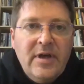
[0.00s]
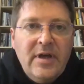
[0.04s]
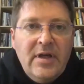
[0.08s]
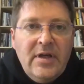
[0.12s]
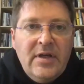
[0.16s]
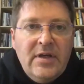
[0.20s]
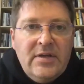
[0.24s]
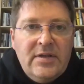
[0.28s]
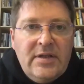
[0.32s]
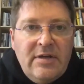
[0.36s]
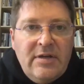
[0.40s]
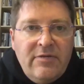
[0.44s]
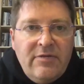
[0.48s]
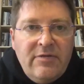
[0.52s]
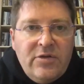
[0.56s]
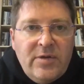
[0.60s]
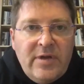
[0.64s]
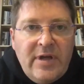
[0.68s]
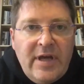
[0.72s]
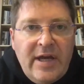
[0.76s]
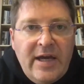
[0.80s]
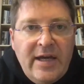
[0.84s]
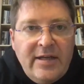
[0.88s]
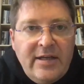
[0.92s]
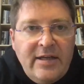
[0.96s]
Stephán, do you
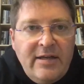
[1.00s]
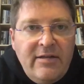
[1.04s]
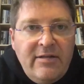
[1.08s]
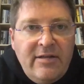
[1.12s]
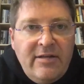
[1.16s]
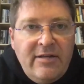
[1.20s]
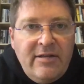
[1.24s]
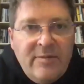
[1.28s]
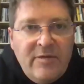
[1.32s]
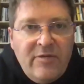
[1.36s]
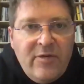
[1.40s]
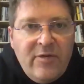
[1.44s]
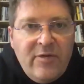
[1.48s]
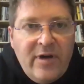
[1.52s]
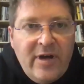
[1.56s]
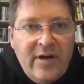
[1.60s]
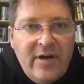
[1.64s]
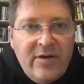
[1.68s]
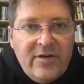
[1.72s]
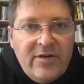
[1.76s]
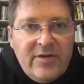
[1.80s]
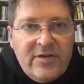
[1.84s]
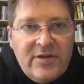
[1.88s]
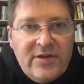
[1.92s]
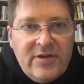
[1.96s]
want to add anything before I
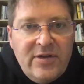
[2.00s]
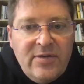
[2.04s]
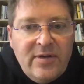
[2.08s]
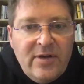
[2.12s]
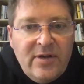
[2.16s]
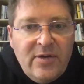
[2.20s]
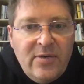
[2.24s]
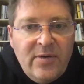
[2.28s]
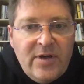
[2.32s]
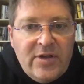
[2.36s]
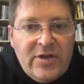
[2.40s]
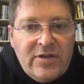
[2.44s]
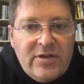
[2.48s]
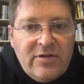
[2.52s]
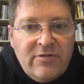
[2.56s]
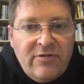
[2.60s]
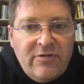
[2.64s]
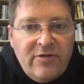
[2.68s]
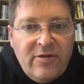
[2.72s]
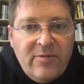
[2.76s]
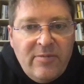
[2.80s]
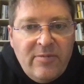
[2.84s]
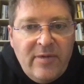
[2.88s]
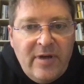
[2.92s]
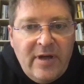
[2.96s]
ask you a question
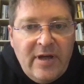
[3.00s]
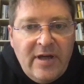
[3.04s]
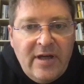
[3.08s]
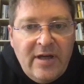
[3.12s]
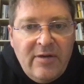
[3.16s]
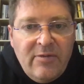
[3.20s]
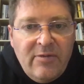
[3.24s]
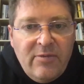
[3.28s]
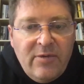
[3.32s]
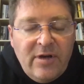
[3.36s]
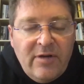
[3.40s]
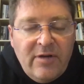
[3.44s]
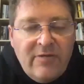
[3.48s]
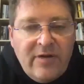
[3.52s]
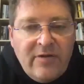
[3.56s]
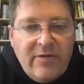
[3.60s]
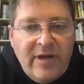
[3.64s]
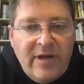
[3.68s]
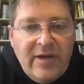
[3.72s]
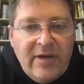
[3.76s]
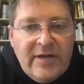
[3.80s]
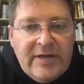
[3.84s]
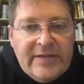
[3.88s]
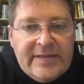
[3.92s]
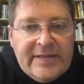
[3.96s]
from one of our
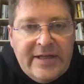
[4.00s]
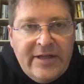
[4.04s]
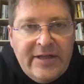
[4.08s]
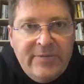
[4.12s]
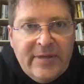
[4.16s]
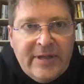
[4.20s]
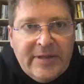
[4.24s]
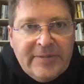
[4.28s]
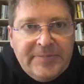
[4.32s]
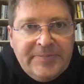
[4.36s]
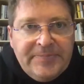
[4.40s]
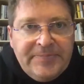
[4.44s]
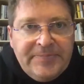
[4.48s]
regulars, Elma?